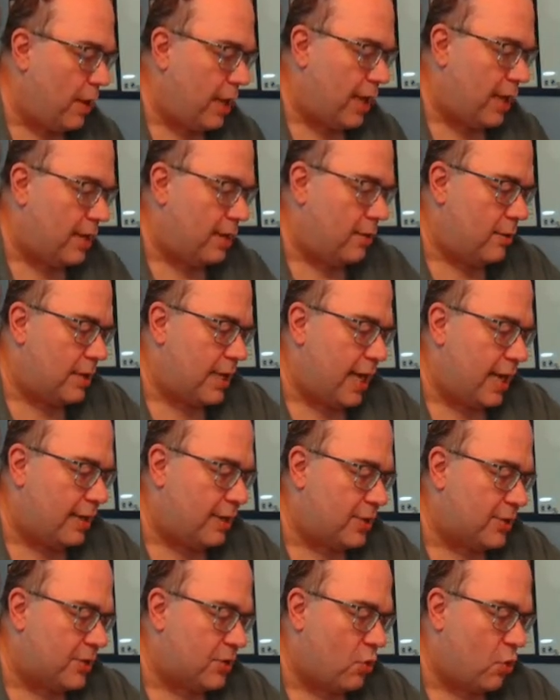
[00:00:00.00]
ahead and take
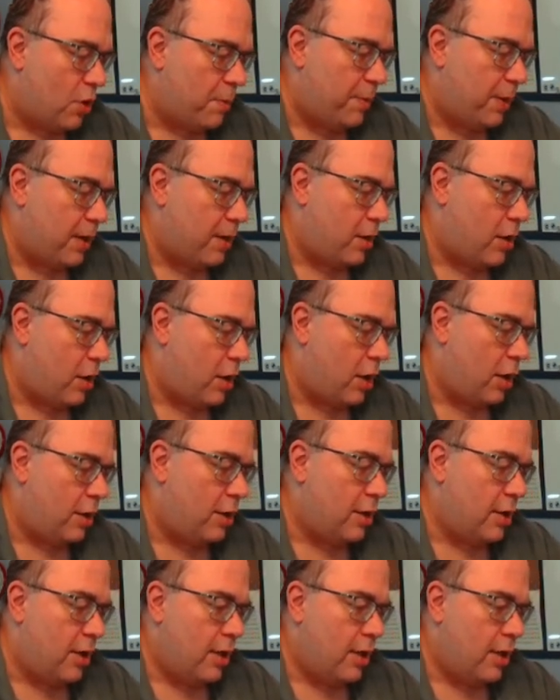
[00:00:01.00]
the Scorpion card.